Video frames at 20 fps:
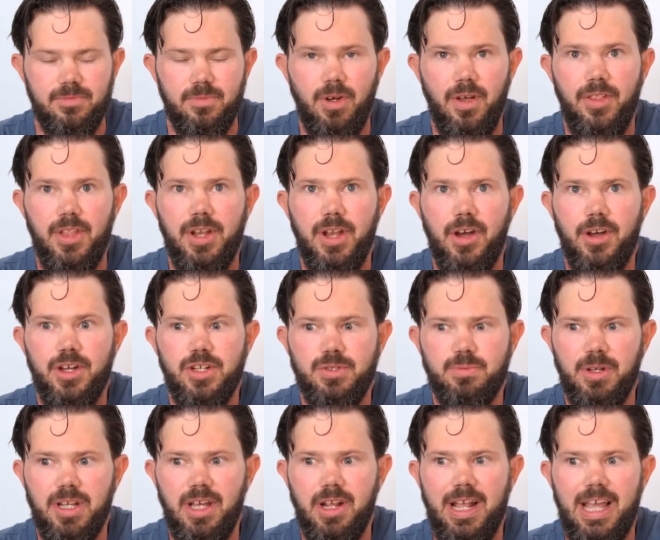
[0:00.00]
On the nose,
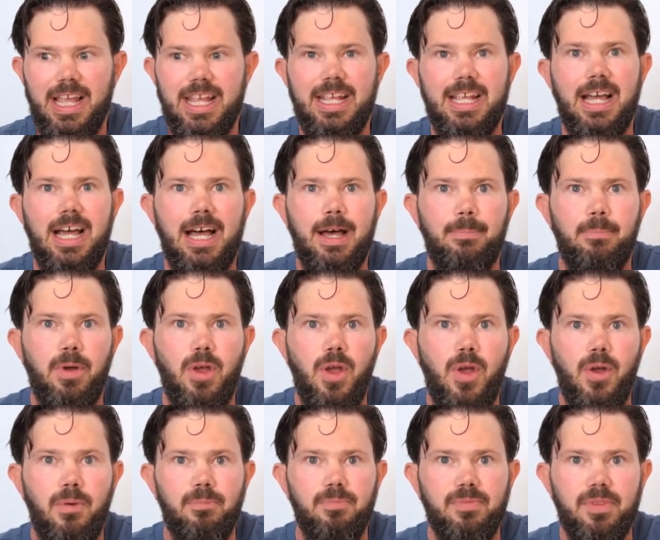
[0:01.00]
we got a
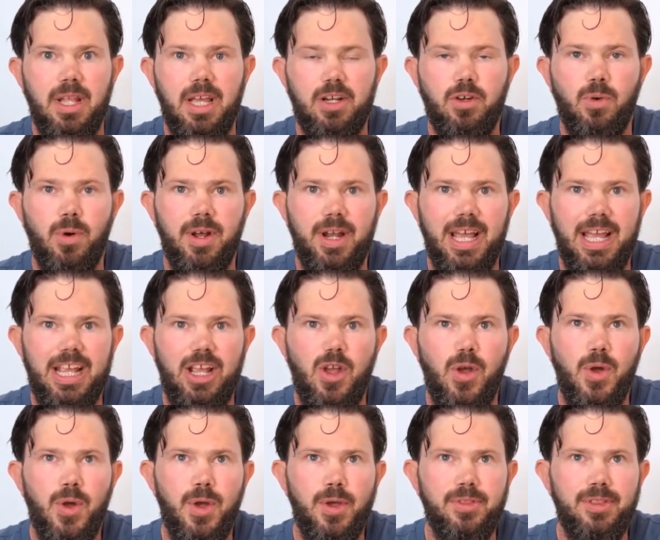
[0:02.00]
quite a
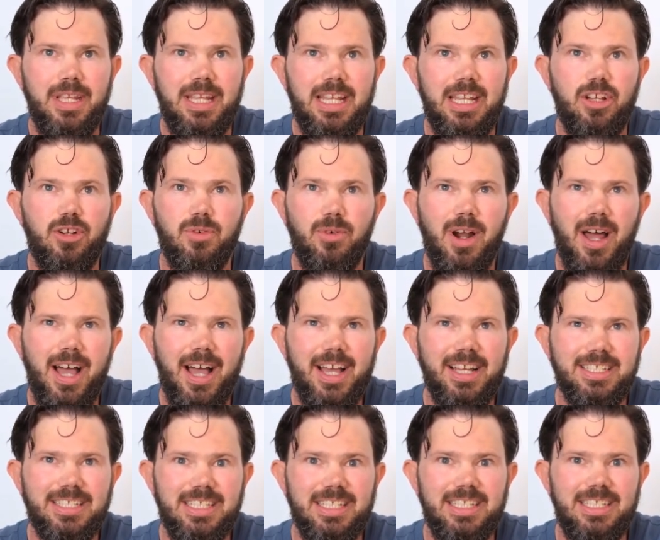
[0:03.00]
earthy,
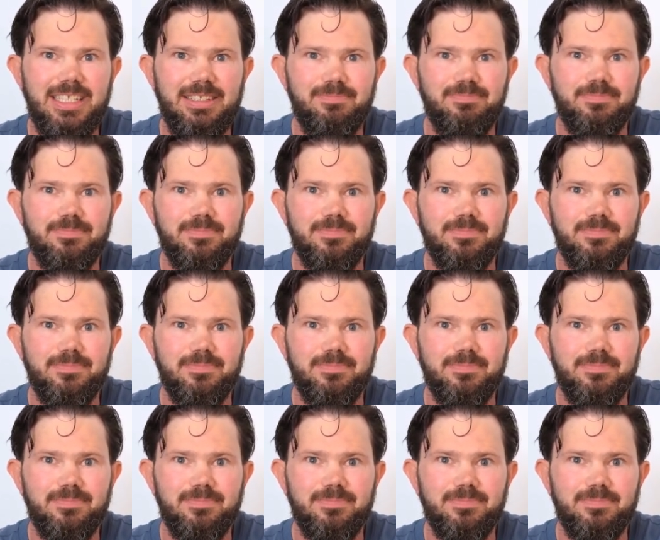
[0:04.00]
grassy,